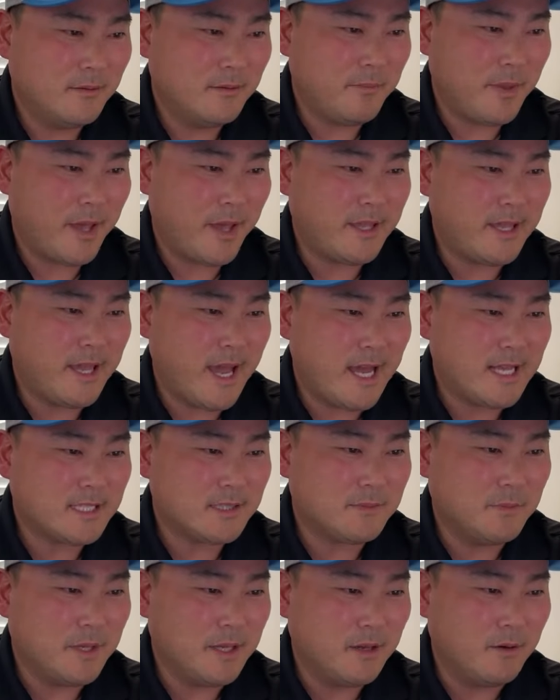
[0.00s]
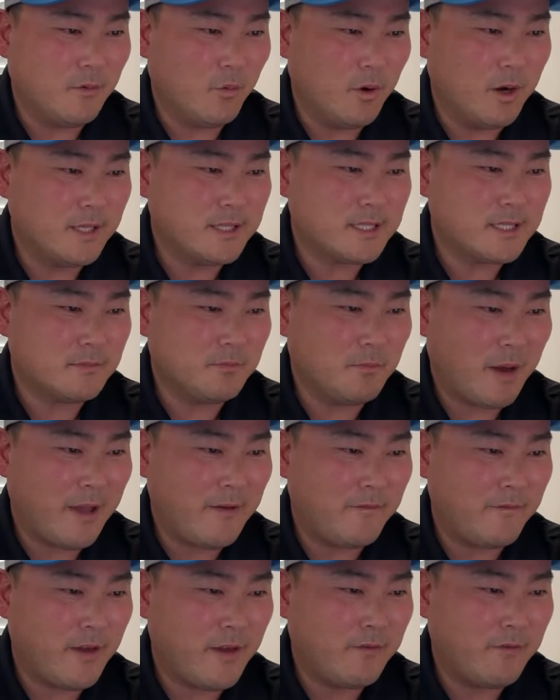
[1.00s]
Peggy asked me, what's
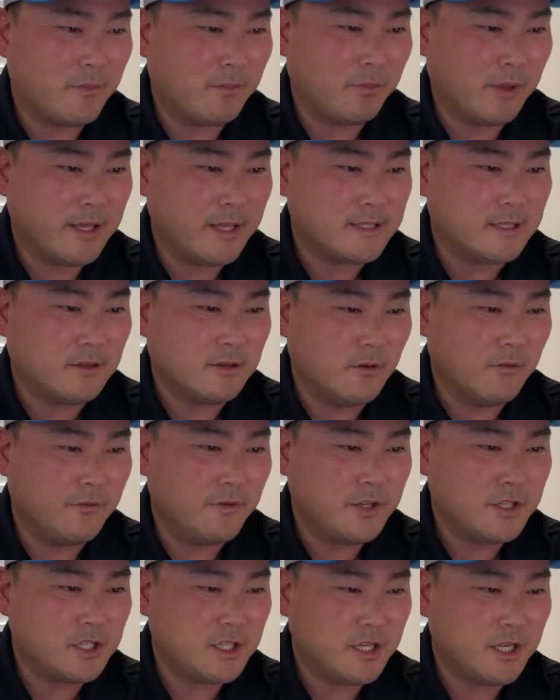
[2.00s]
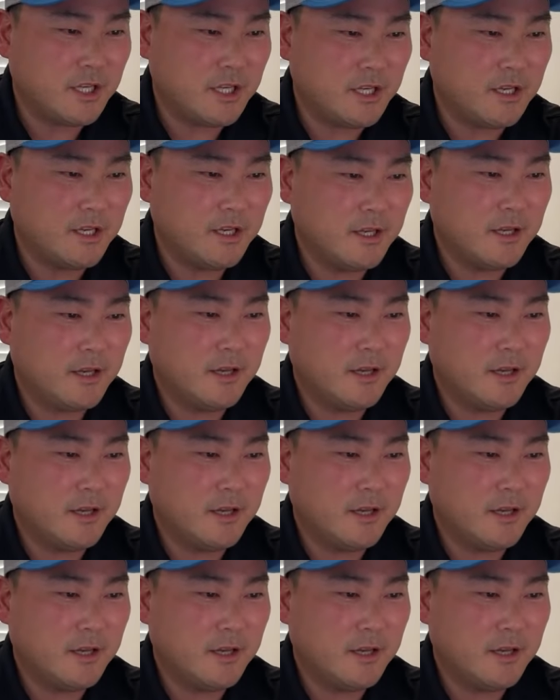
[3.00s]
my favorite place to go fishing?